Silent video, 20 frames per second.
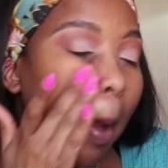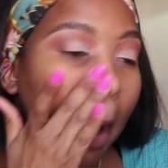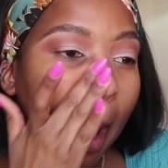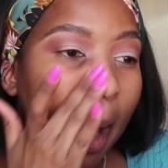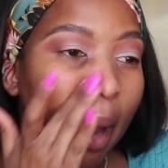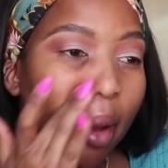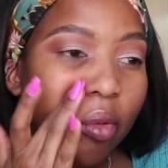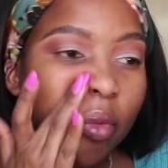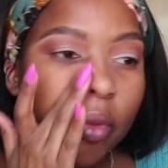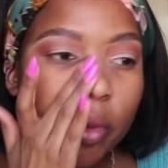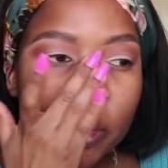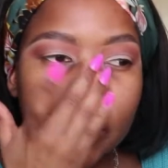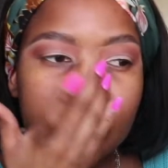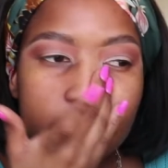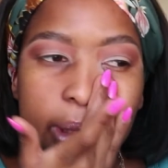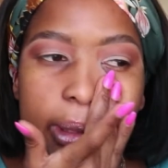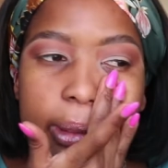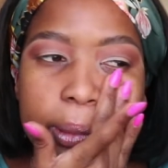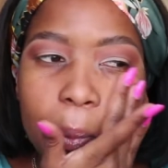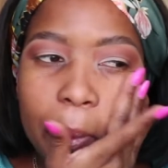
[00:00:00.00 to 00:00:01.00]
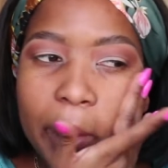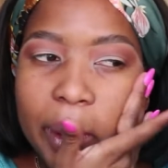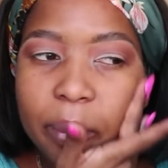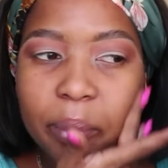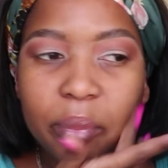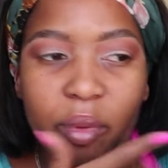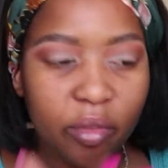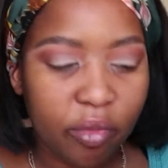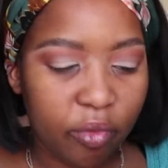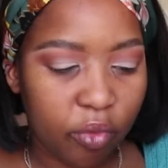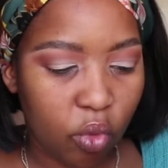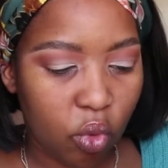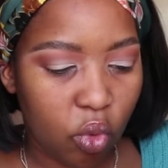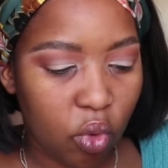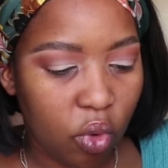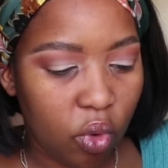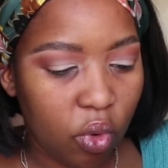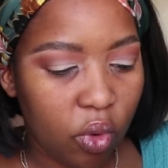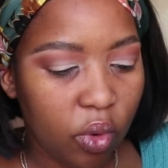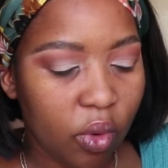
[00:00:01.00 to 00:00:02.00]
I've used this one
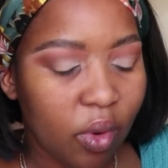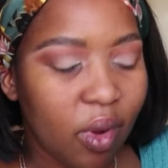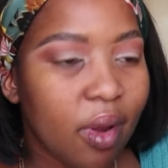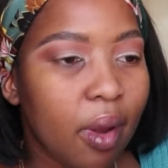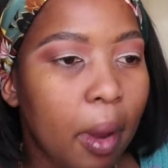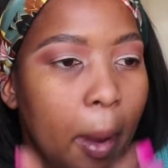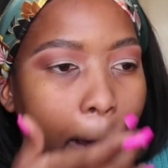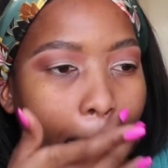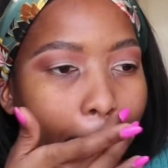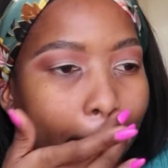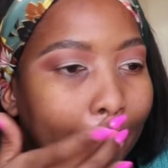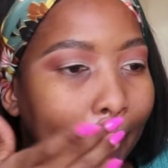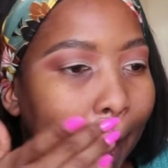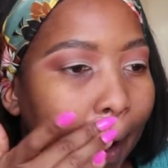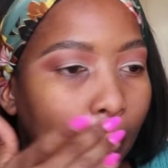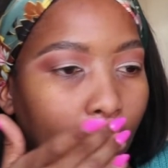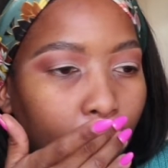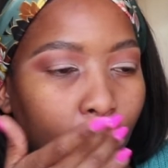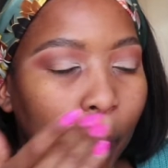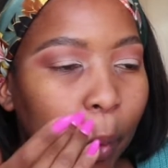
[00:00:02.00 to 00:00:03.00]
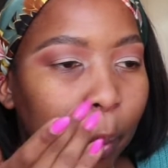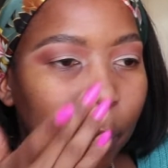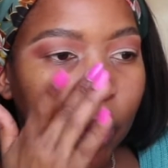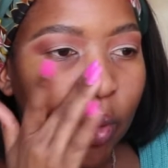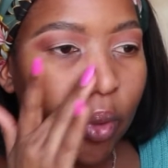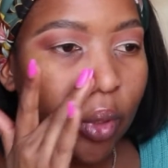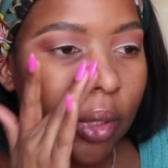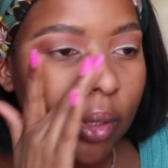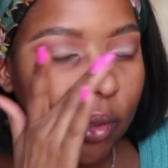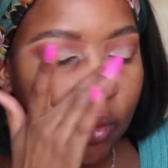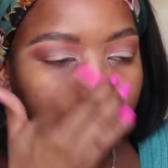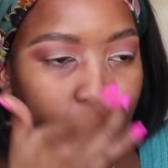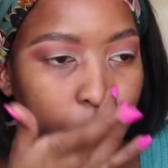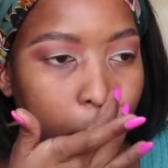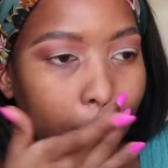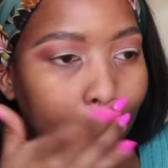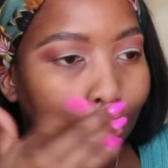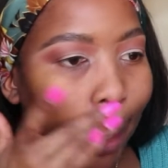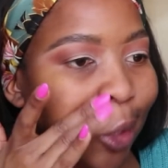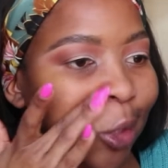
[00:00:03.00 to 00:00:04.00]
before, but because
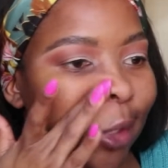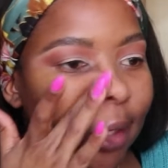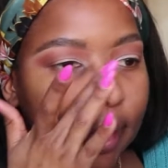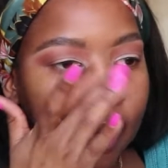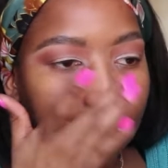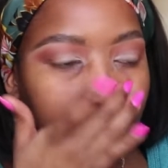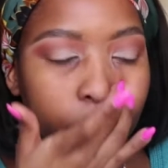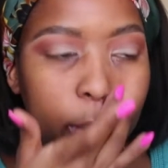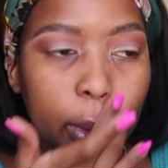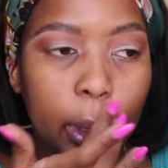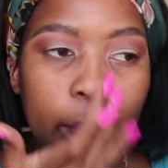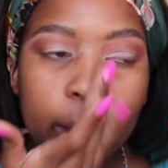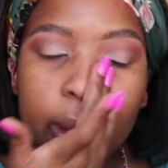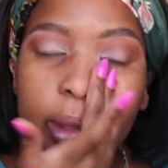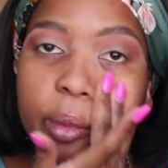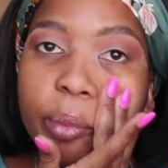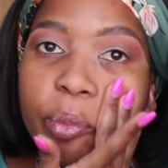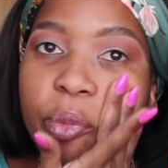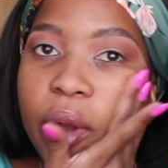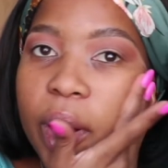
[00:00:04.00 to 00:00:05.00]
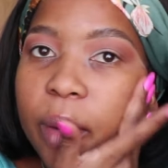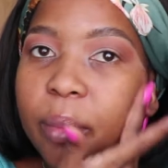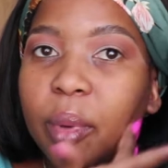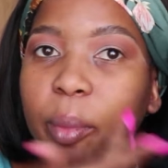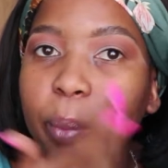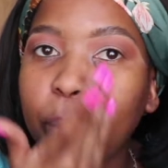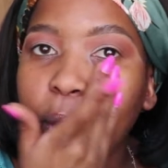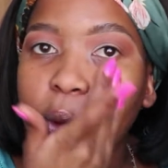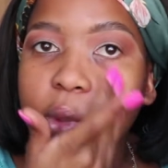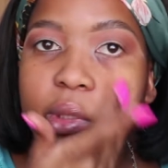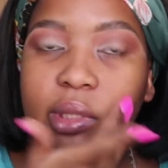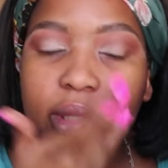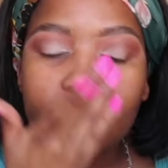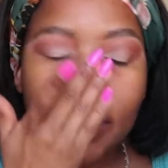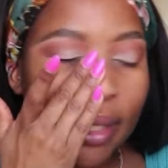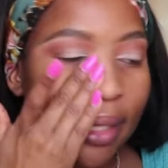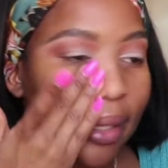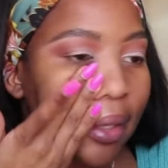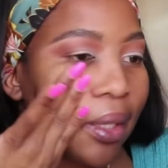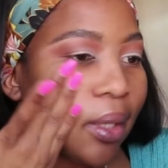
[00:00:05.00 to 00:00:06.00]
I said I'm not a primer person,
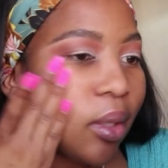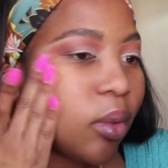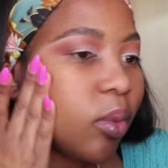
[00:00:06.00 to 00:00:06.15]
I'm